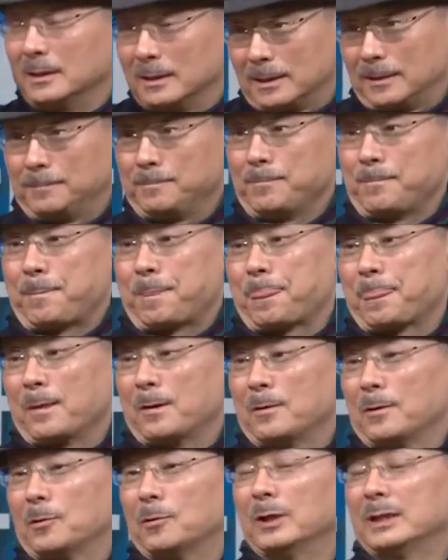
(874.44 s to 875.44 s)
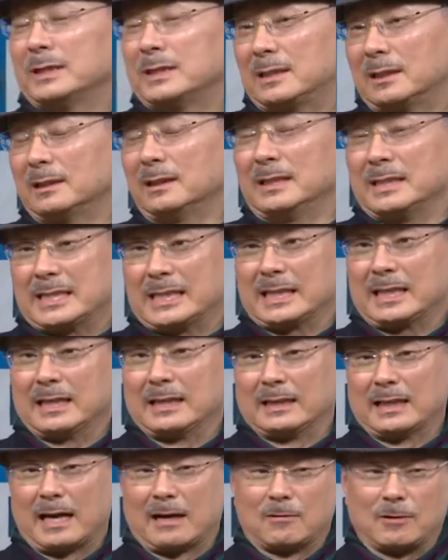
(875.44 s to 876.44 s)
When we talk about
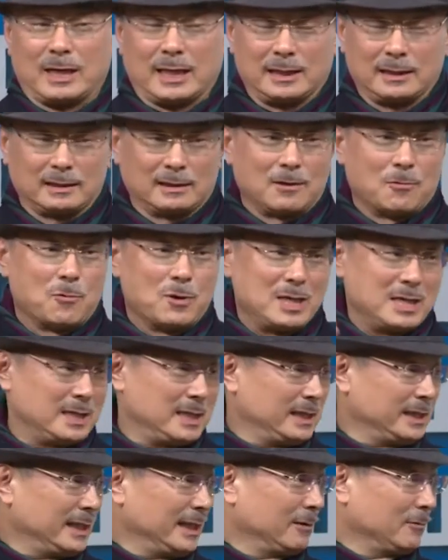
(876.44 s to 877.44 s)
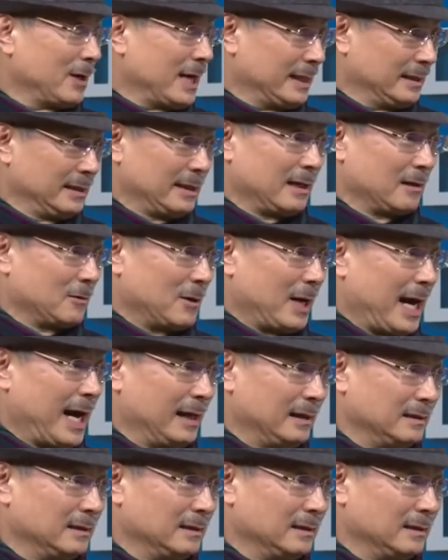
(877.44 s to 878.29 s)
being faithful to our principles,